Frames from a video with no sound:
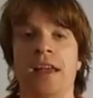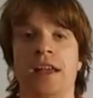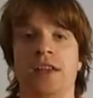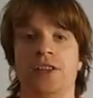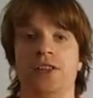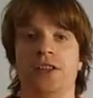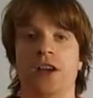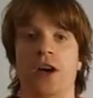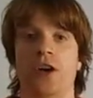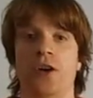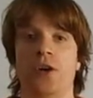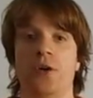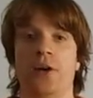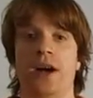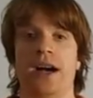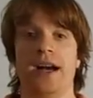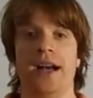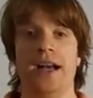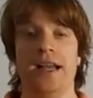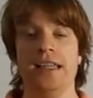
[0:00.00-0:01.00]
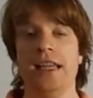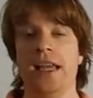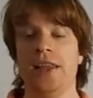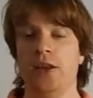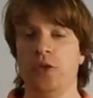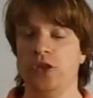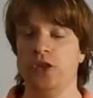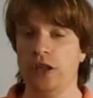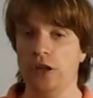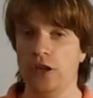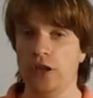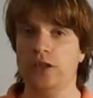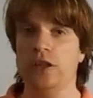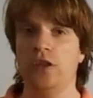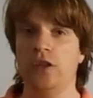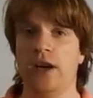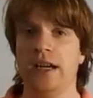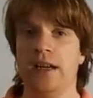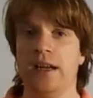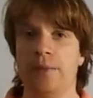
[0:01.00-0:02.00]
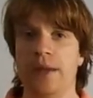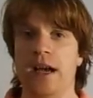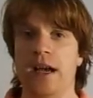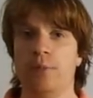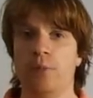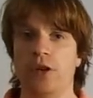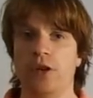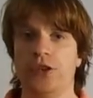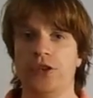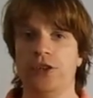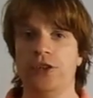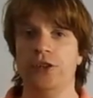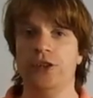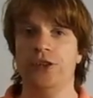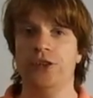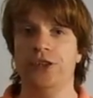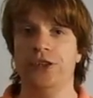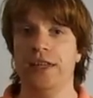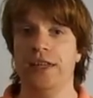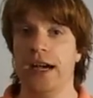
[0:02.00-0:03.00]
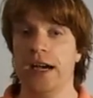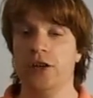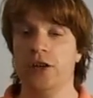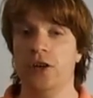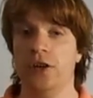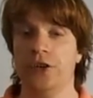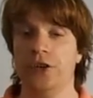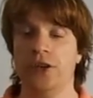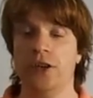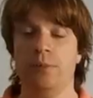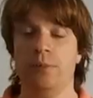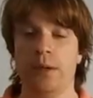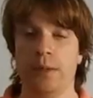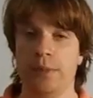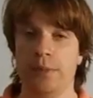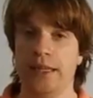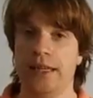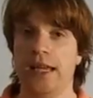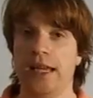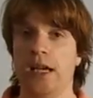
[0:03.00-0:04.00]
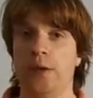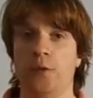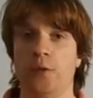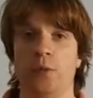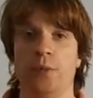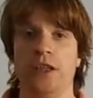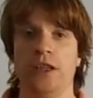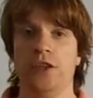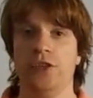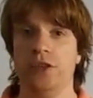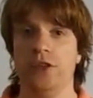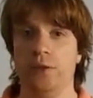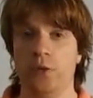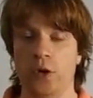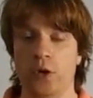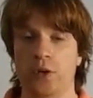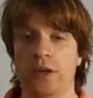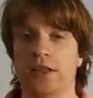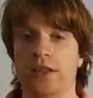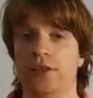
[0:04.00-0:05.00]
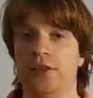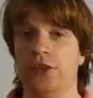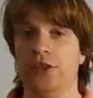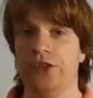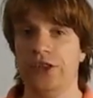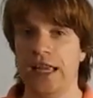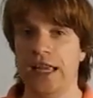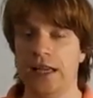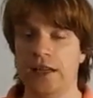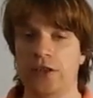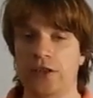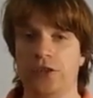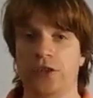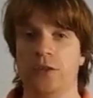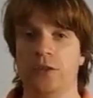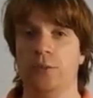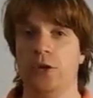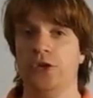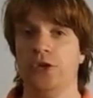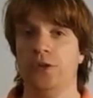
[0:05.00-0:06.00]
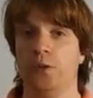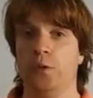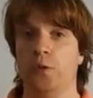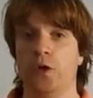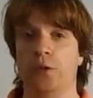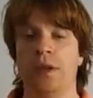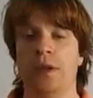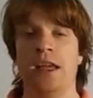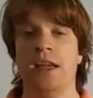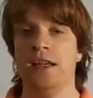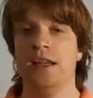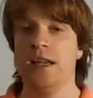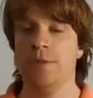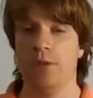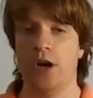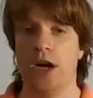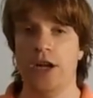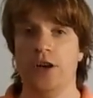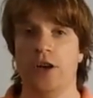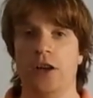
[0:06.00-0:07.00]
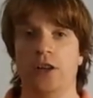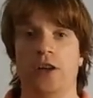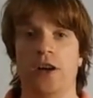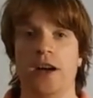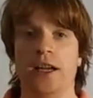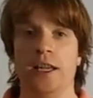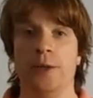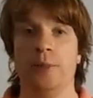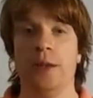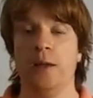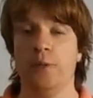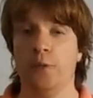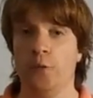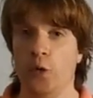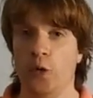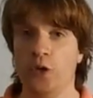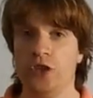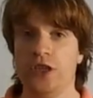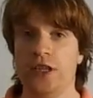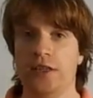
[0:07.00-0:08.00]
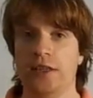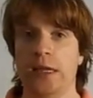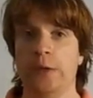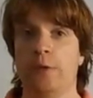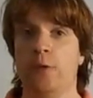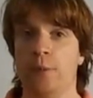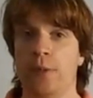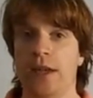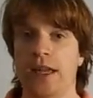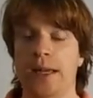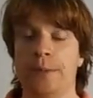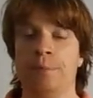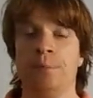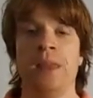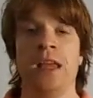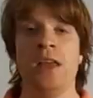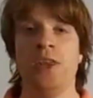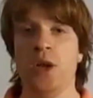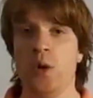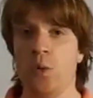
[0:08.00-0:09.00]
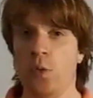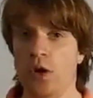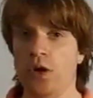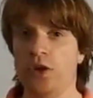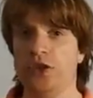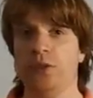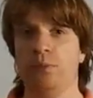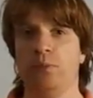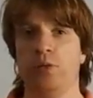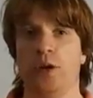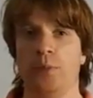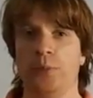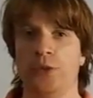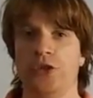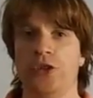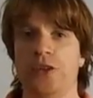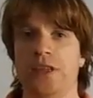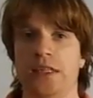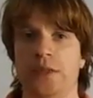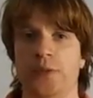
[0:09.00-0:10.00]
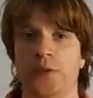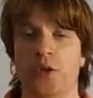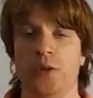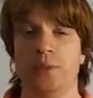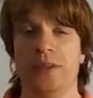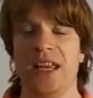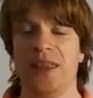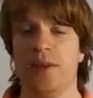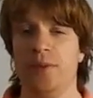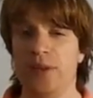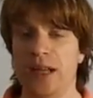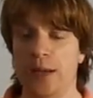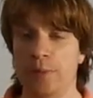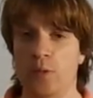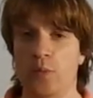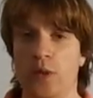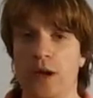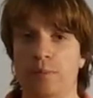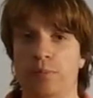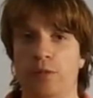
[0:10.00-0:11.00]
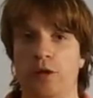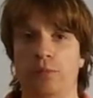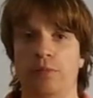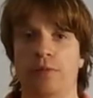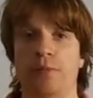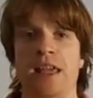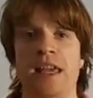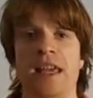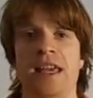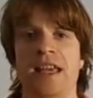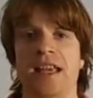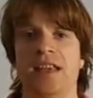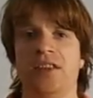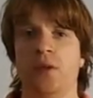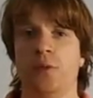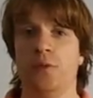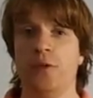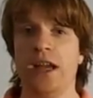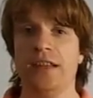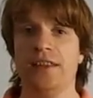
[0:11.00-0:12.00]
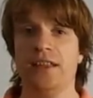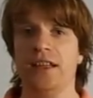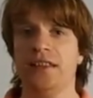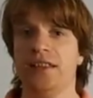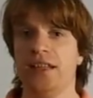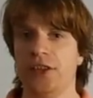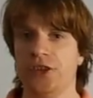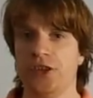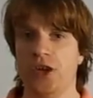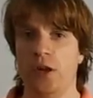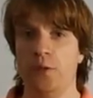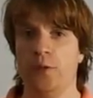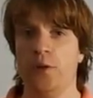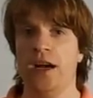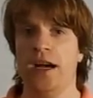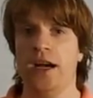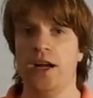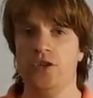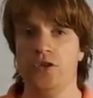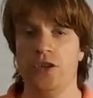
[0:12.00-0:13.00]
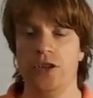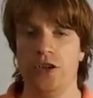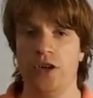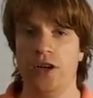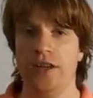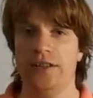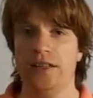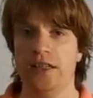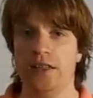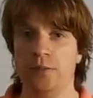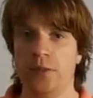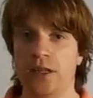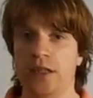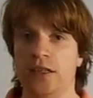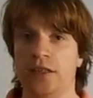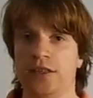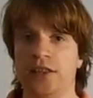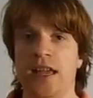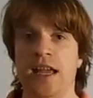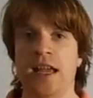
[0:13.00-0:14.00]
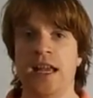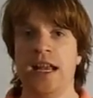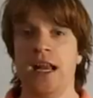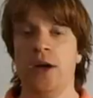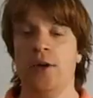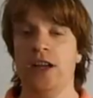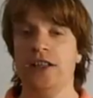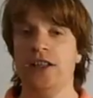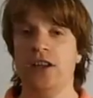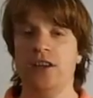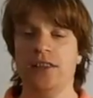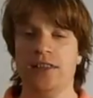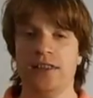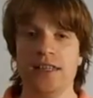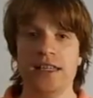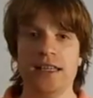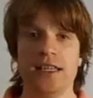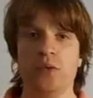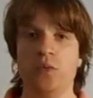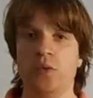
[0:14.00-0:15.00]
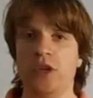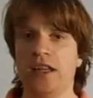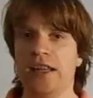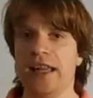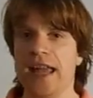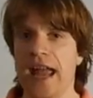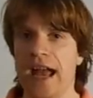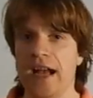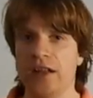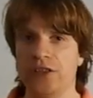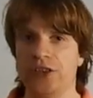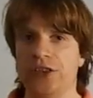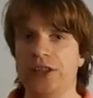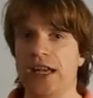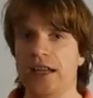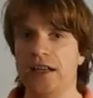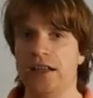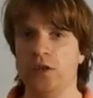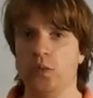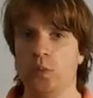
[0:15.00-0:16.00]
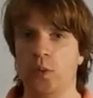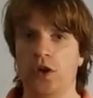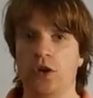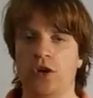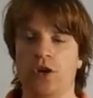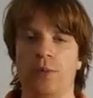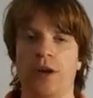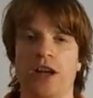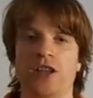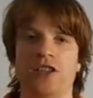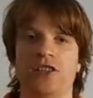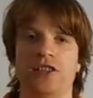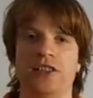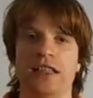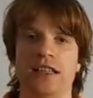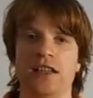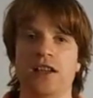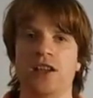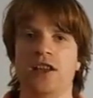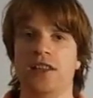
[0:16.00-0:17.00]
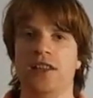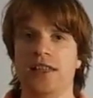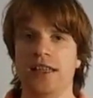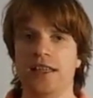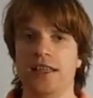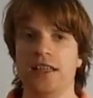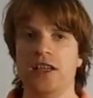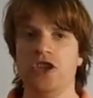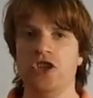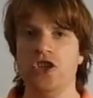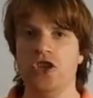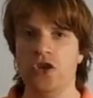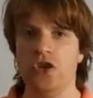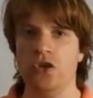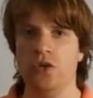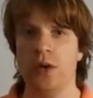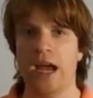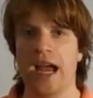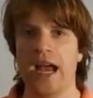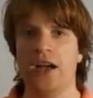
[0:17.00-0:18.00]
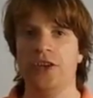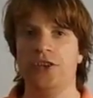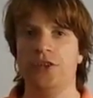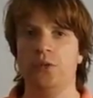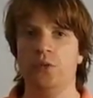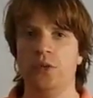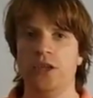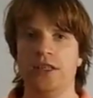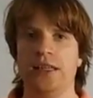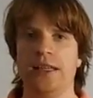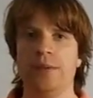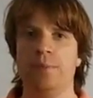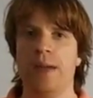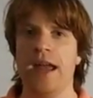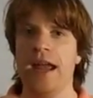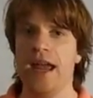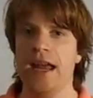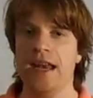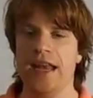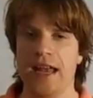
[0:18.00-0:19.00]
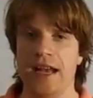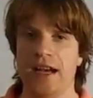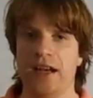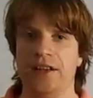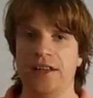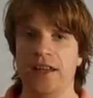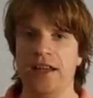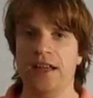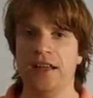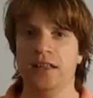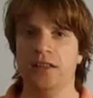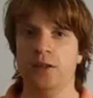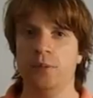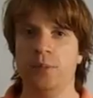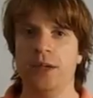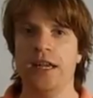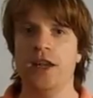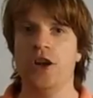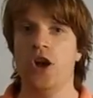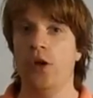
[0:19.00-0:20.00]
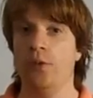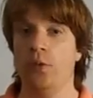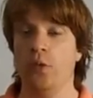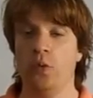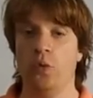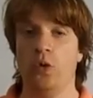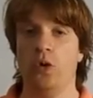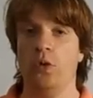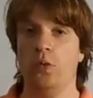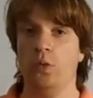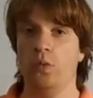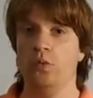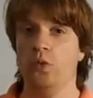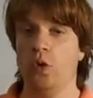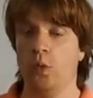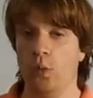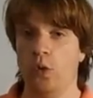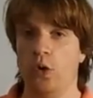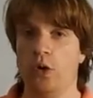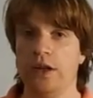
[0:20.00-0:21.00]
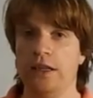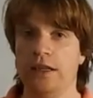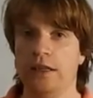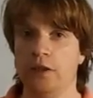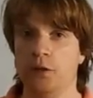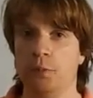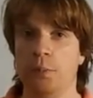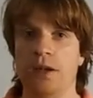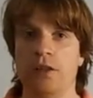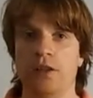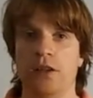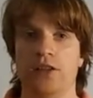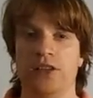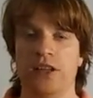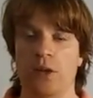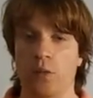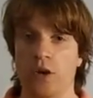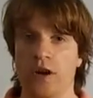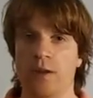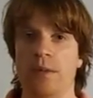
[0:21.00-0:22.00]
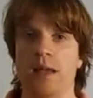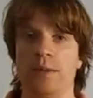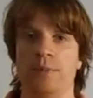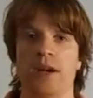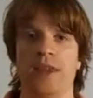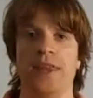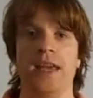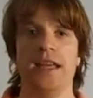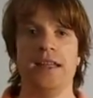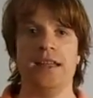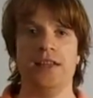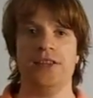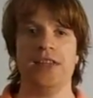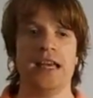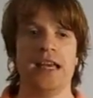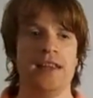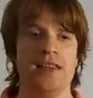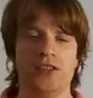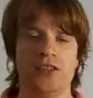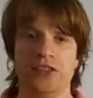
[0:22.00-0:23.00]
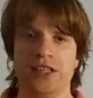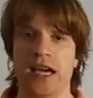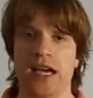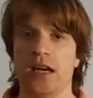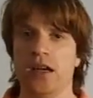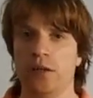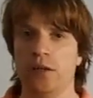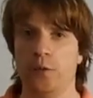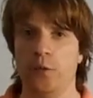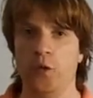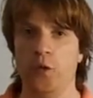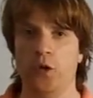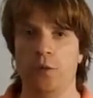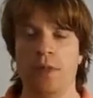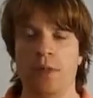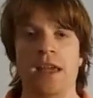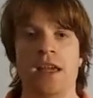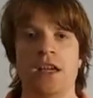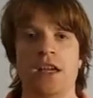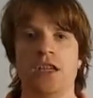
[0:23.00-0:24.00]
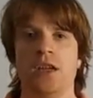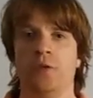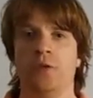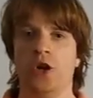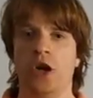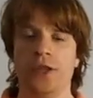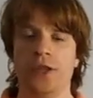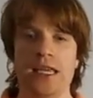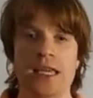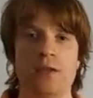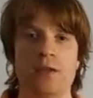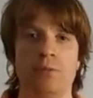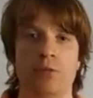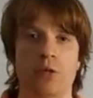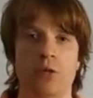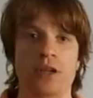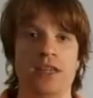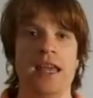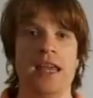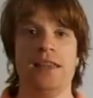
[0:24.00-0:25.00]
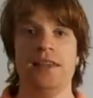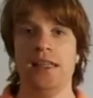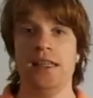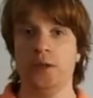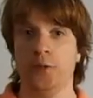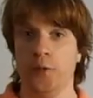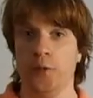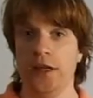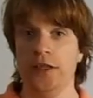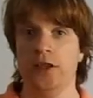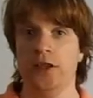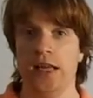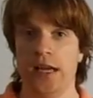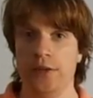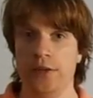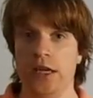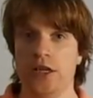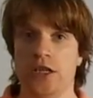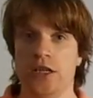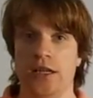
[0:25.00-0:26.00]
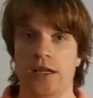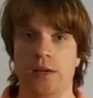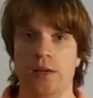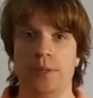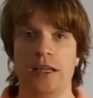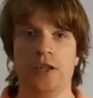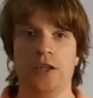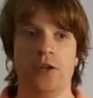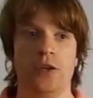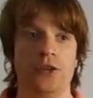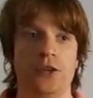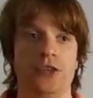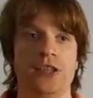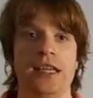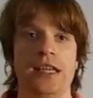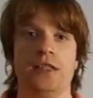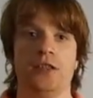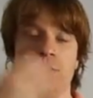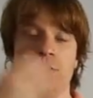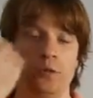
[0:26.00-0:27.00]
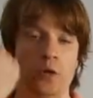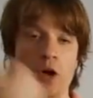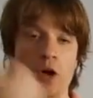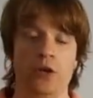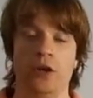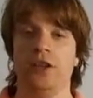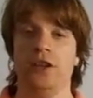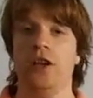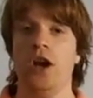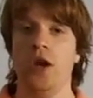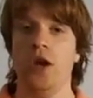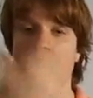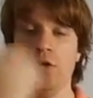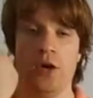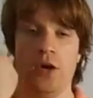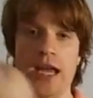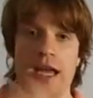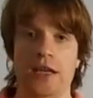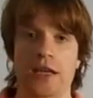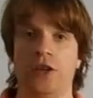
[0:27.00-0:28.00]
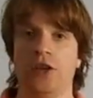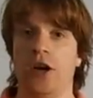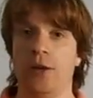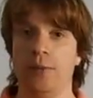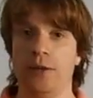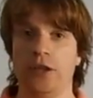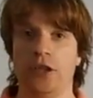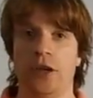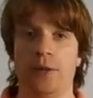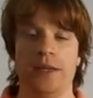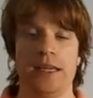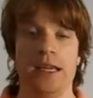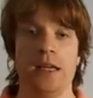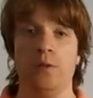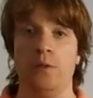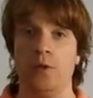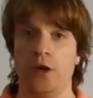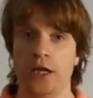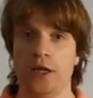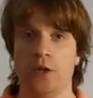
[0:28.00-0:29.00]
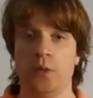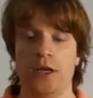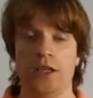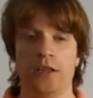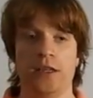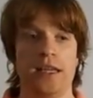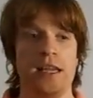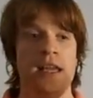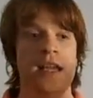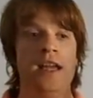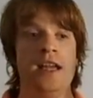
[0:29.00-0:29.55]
So yeah, there was a lot to like about Monsters Dark Continent, but be careful, because if you're into the standard sort of monster film, you might not like it. But unfortunately for me, there were some problems to this film. Now, the number one problem is the fact that it does go for 119 minutes. Now, I don't think it really outstayed its welcome. I just didn't think it knew how to really pan out to be an overall rewarding experience. Now, what I mean by that is that at the start of the film, you've got the input that these friends love each other, because it's flogged over your head time and time again very quickly.